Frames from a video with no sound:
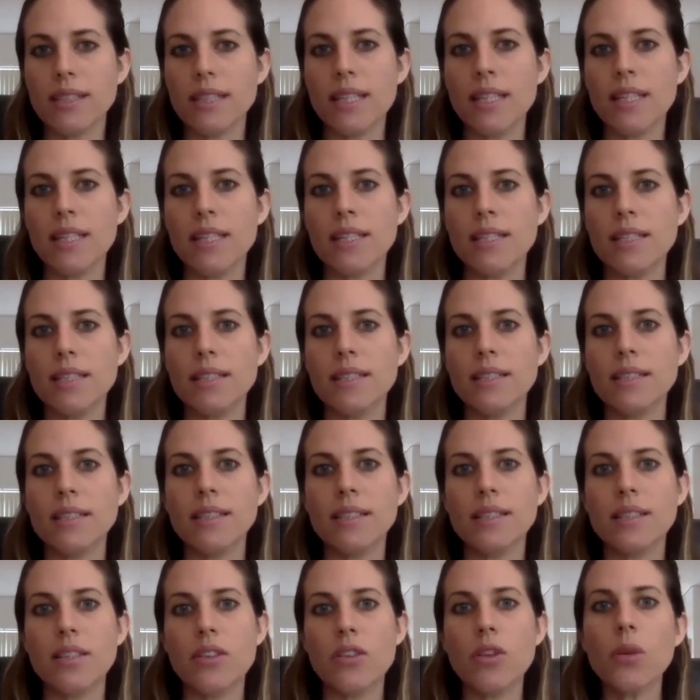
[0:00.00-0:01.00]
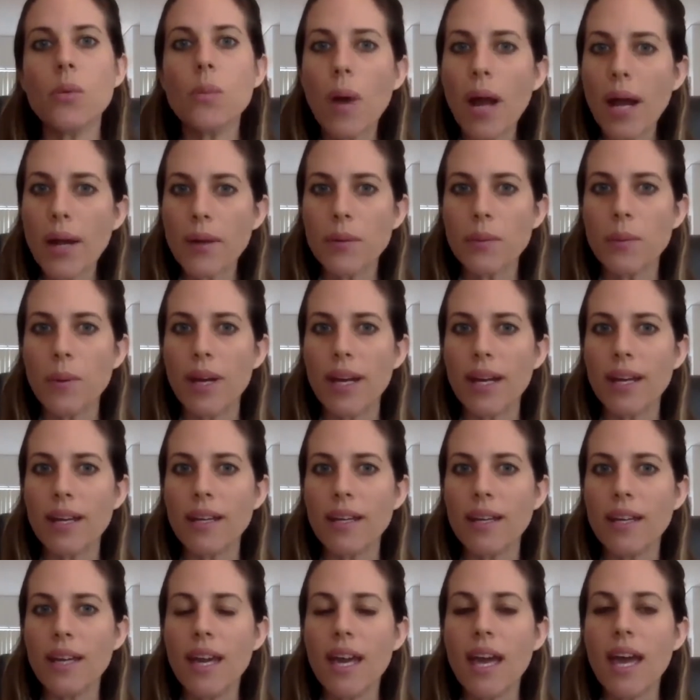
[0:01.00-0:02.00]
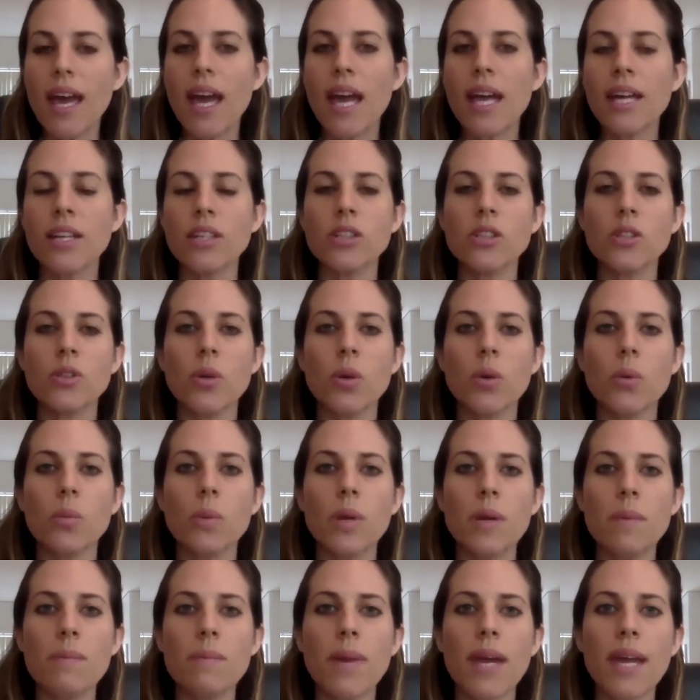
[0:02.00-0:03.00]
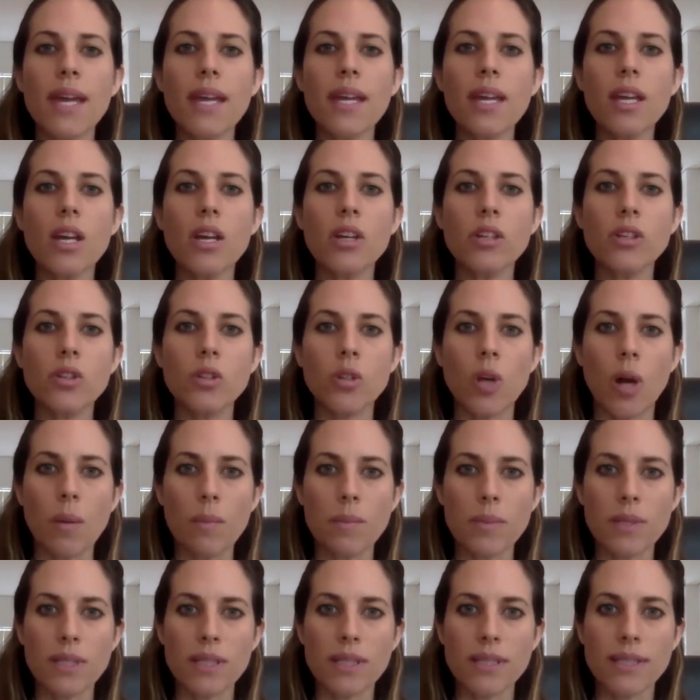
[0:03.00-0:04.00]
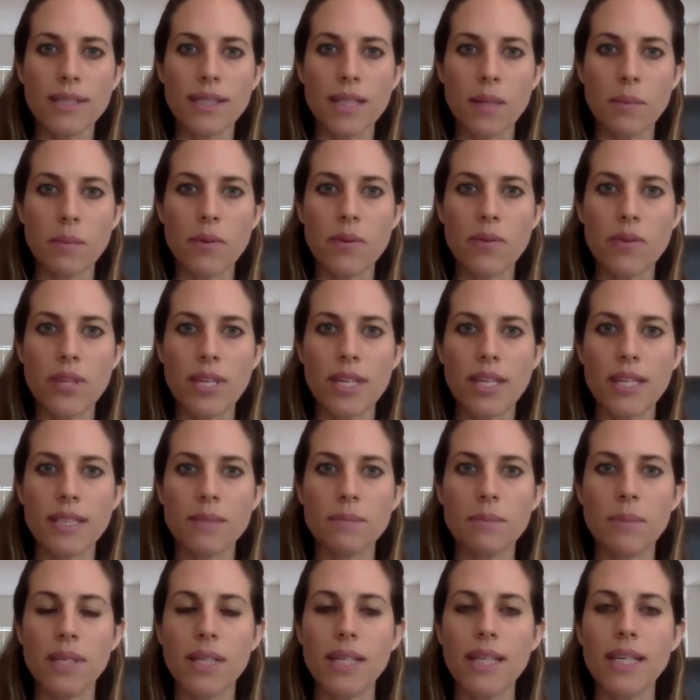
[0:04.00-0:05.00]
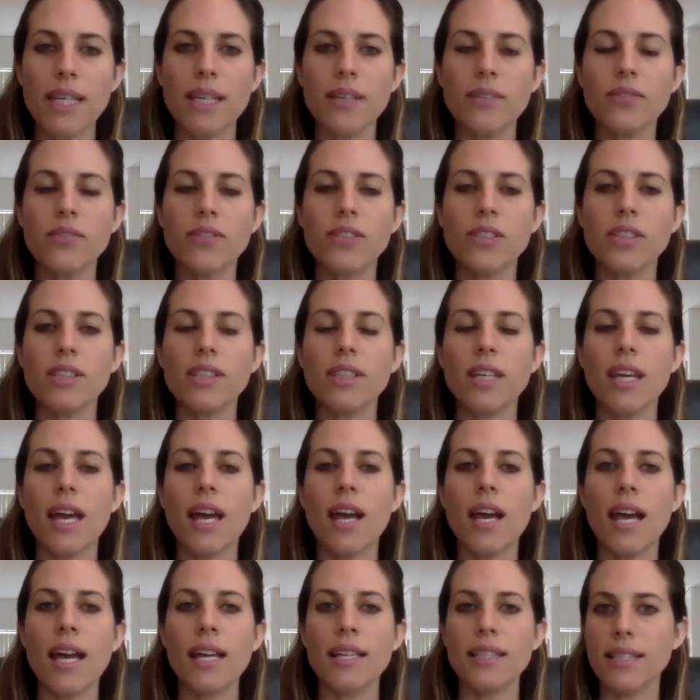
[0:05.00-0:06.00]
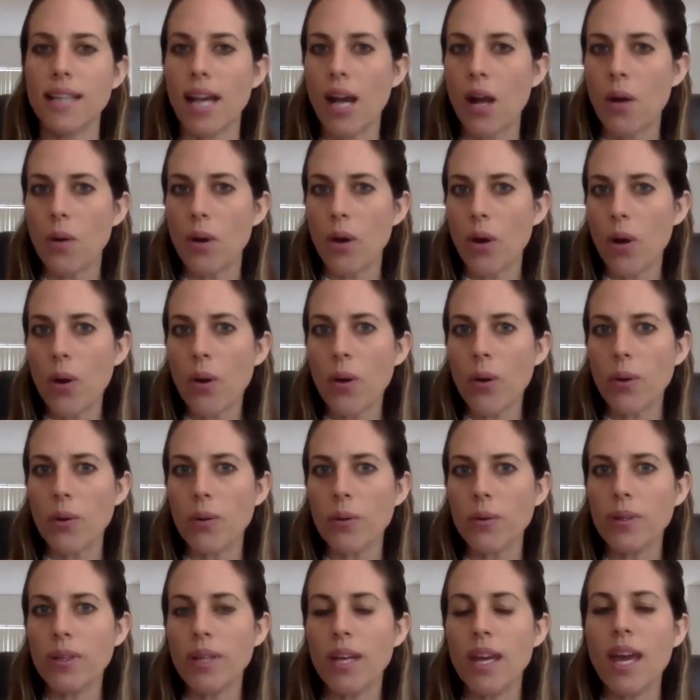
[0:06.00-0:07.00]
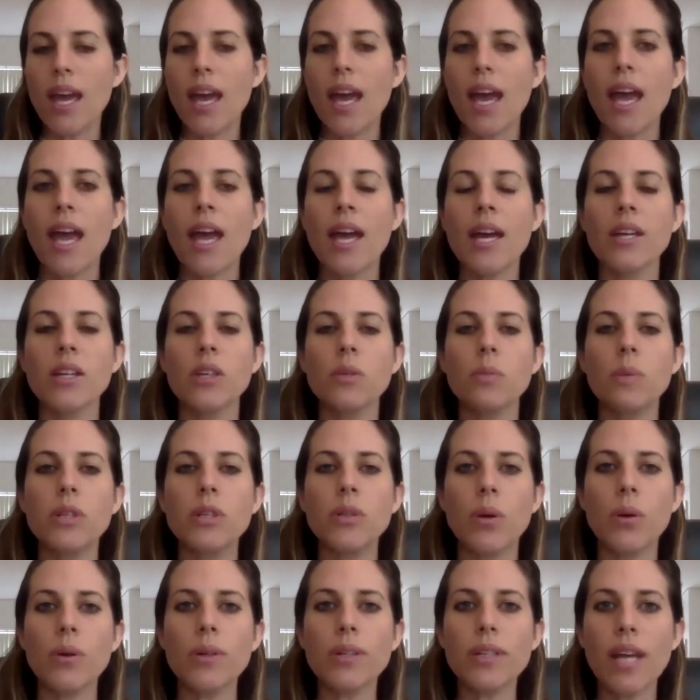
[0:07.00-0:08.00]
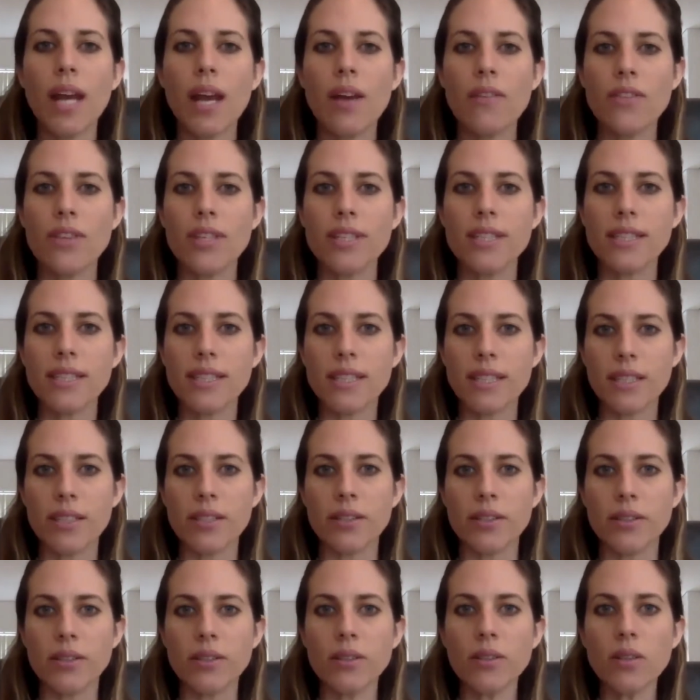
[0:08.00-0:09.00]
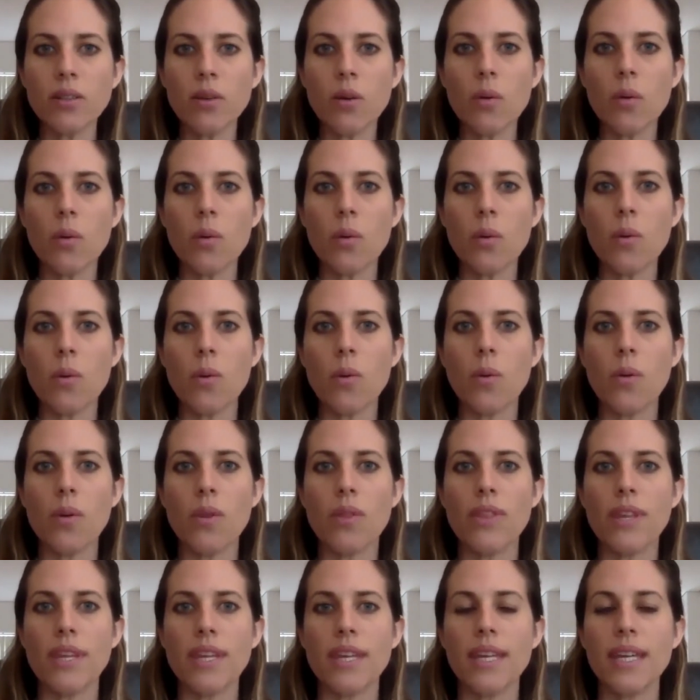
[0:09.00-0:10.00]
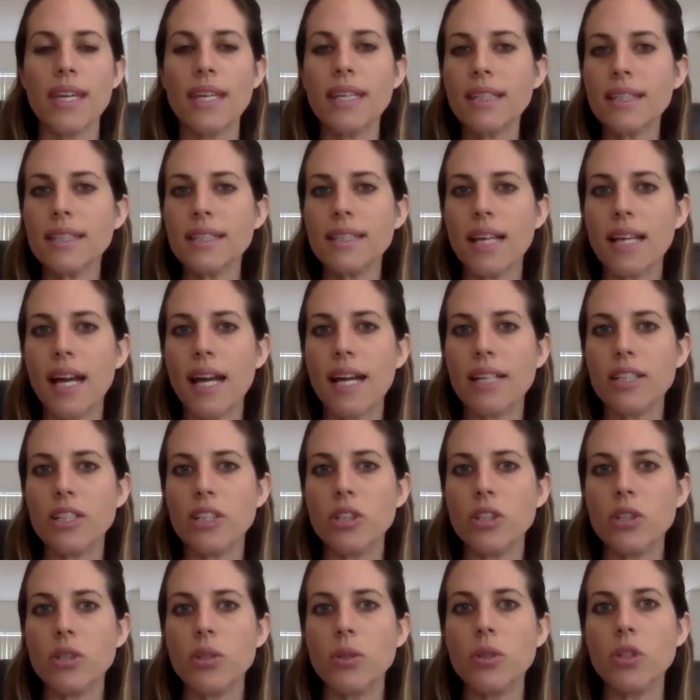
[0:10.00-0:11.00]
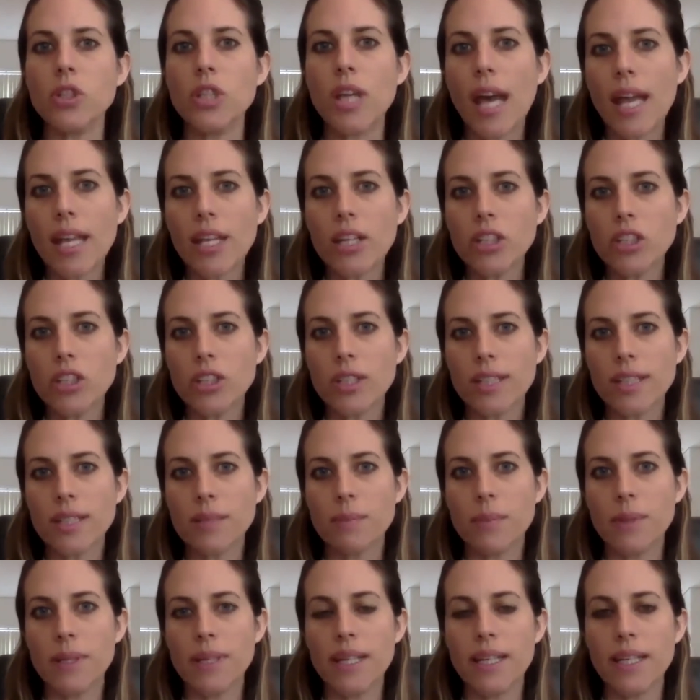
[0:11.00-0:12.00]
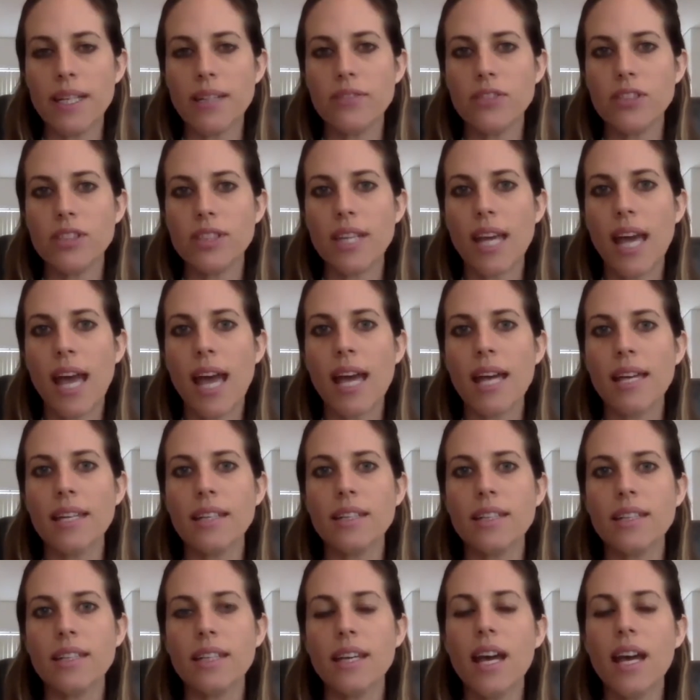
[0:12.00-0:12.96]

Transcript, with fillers: is the right way. And so we may adopt some of these beliefs as our own, and we don't have the skill or the insight to challenge these beliefs and